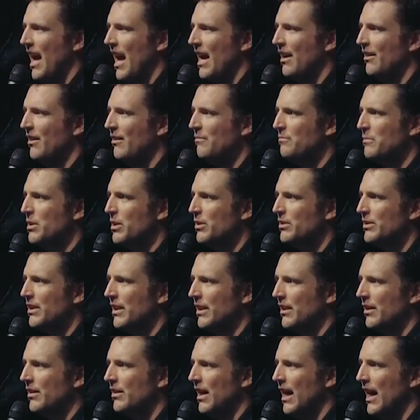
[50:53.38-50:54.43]
I love
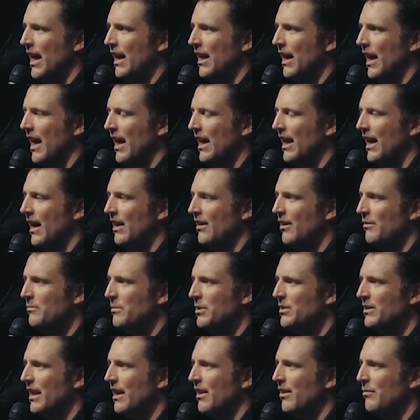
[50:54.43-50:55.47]
music a lot. I, I love
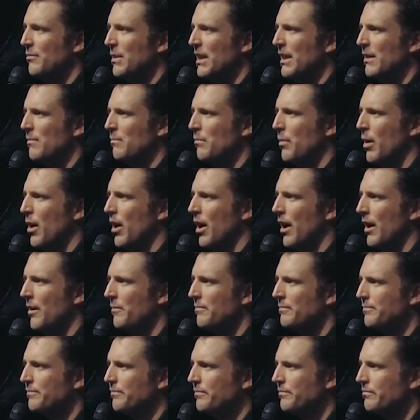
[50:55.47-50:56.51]
music. I love being at a
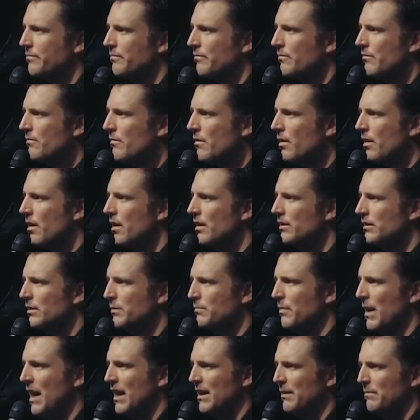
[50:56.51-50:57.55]
bar. I'm
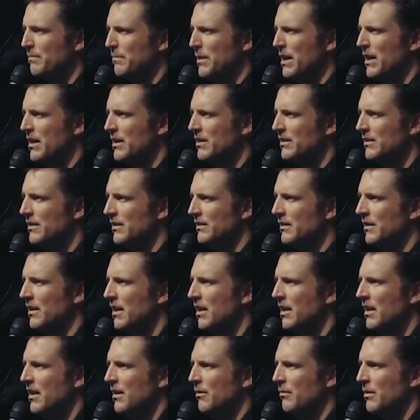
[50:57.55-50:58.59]
just pounding beers and
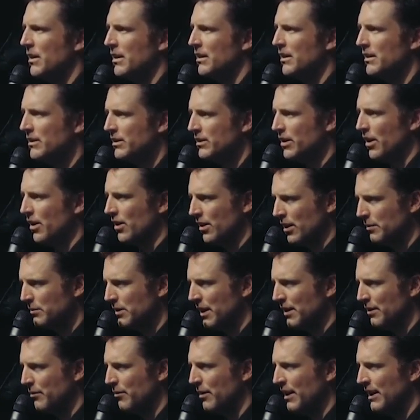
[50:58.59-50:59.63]
when a good song comes
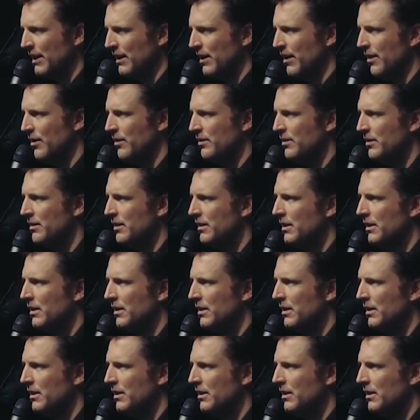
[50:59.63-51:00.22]
on the radio.